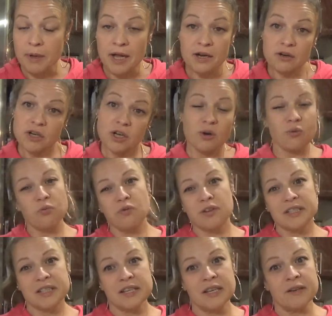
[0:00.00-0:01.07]
I don't know. We'll
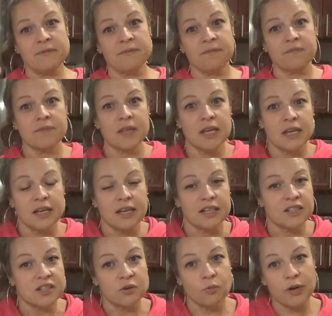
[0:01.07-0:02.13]
see.
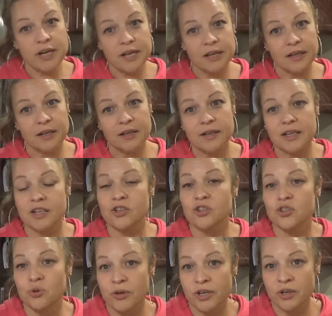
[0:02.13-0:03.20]
It's the weekend.
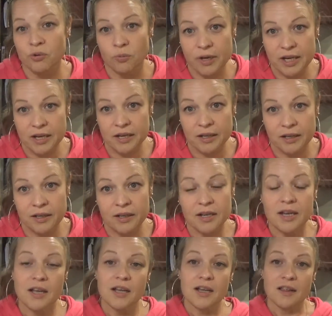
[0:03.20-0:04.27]
Enjoy your weekend.
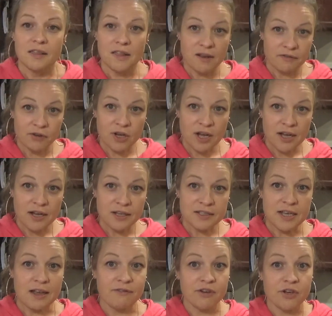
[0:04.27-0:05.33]
Love you guys.
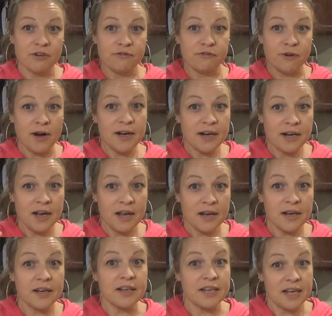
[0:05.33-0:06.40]
Have a good Friday
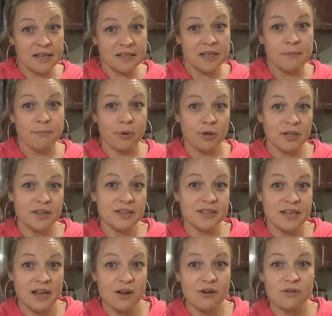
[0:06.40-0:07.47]
night. Yes, I'm putting
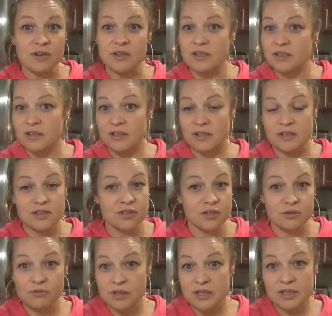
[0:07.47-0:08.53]
this out as
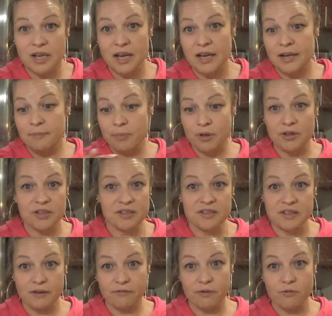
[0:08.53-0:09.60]
soon as I put this
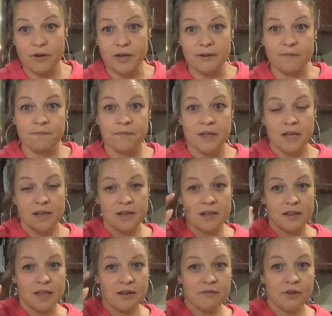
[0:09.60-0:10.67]
stuff away.
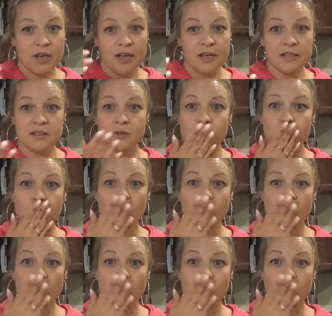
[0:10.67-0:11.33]
Love you guys.